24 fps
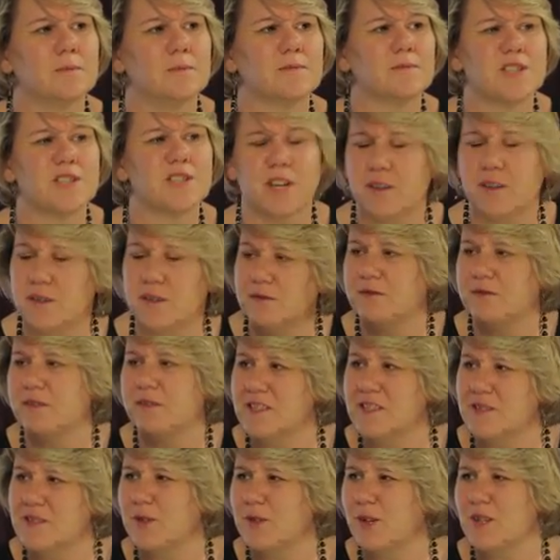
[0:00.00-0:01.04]
so
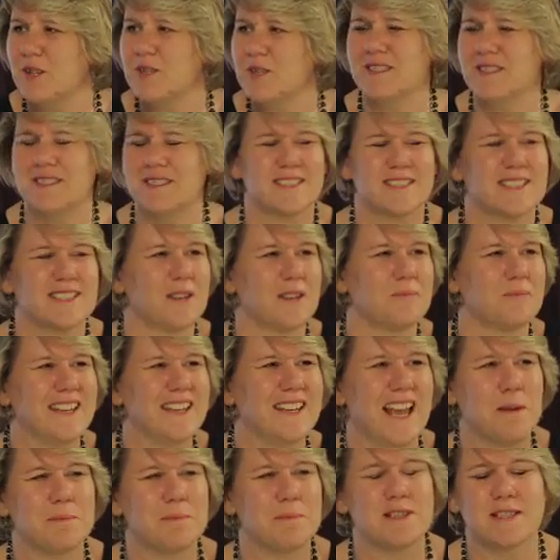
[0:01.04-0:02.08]
fingers crossed
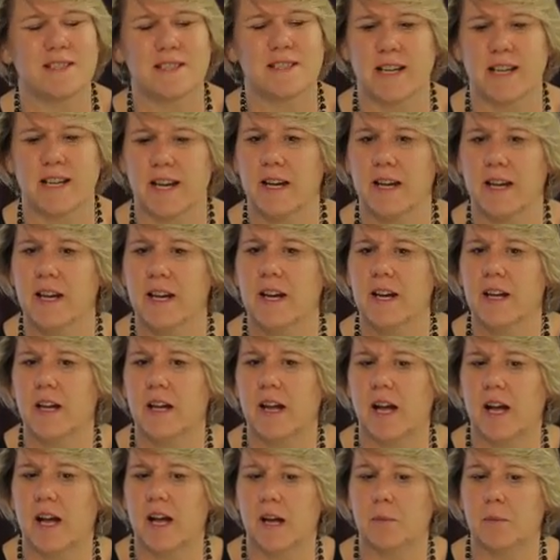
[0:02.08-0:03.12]
something happens there.
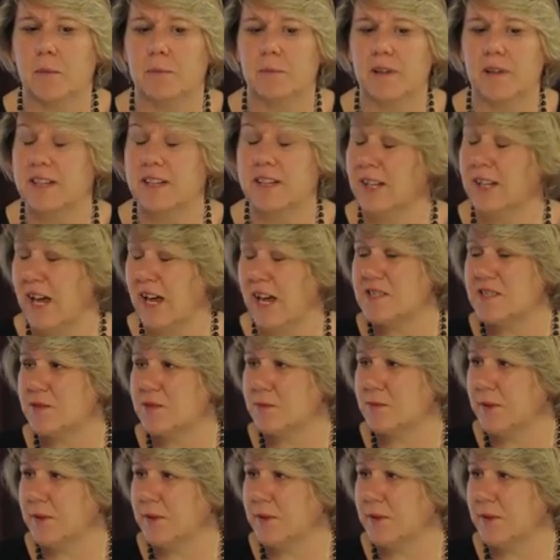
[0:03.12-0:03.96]
In the last week...